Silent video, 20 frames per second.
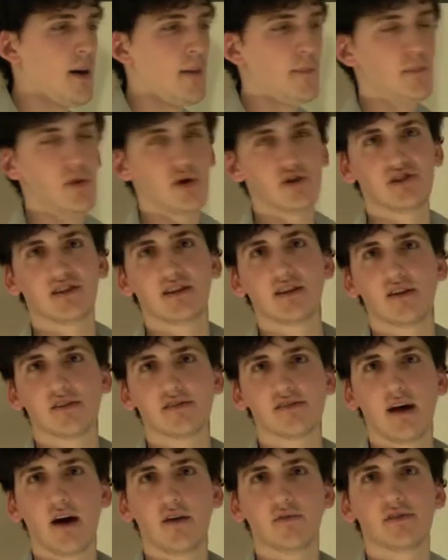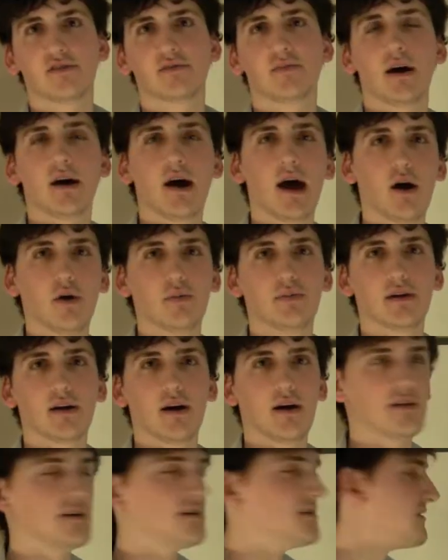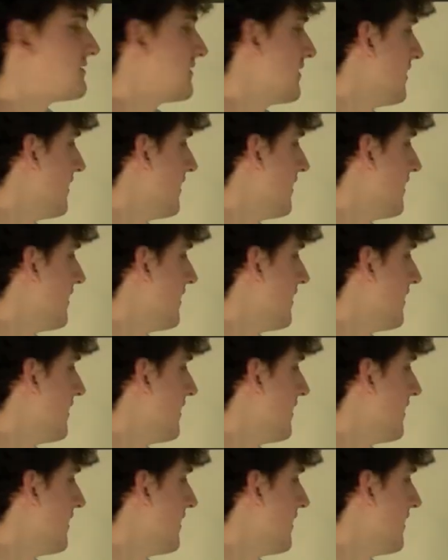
pushing yourself, it's about helping others.